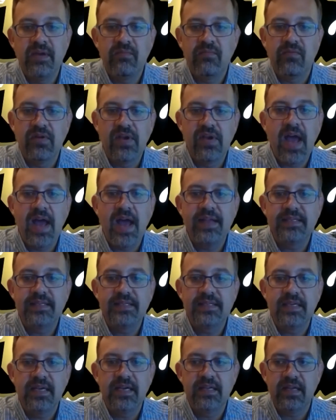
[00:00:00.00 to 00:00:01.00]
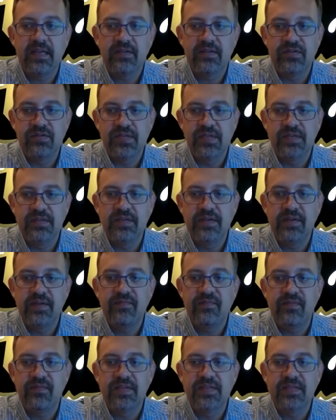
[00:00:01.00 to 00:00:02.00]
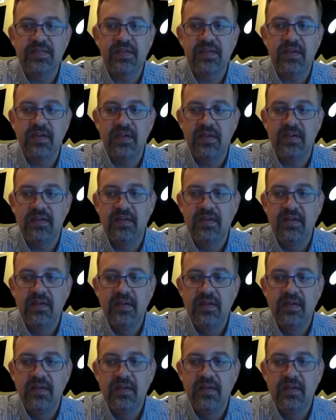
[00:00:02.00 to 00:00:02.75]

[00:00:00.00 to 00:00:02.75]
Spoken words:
we're not seeing that there's a difference in